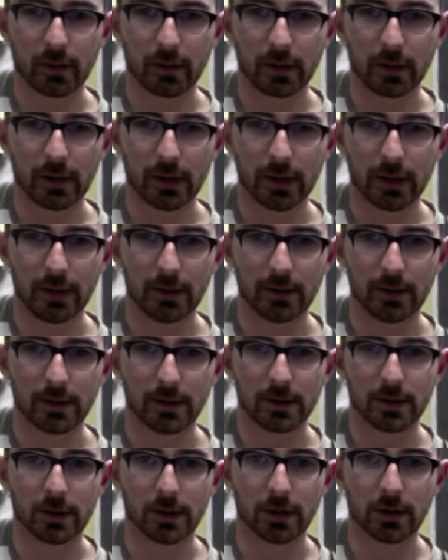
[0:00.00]
Okay,
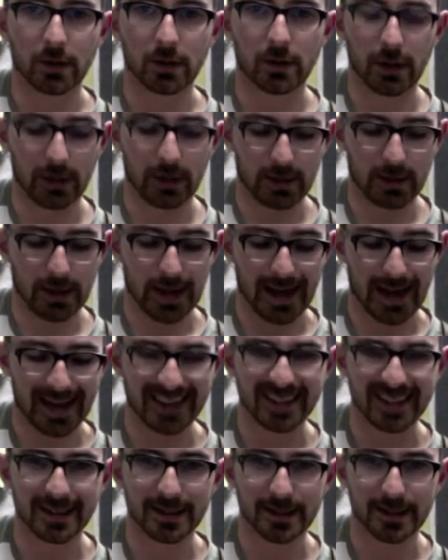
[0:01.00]
so 8
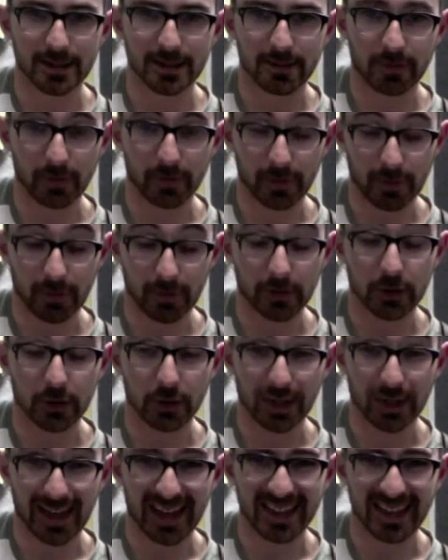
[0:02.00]
from the 5th string,
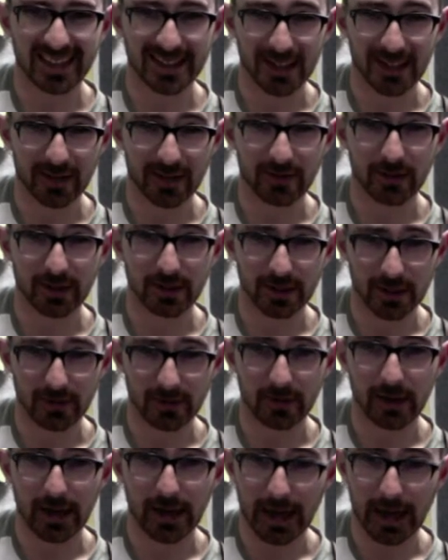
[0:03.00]
8, 7,
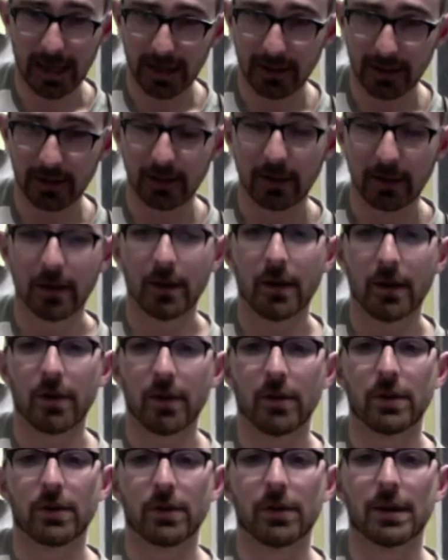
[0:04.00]
7, 8. We're
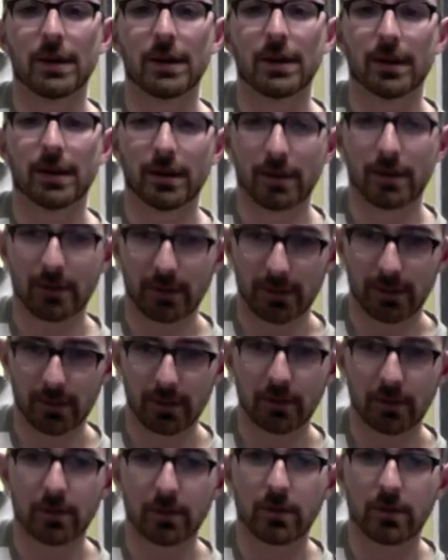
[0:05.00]
doing an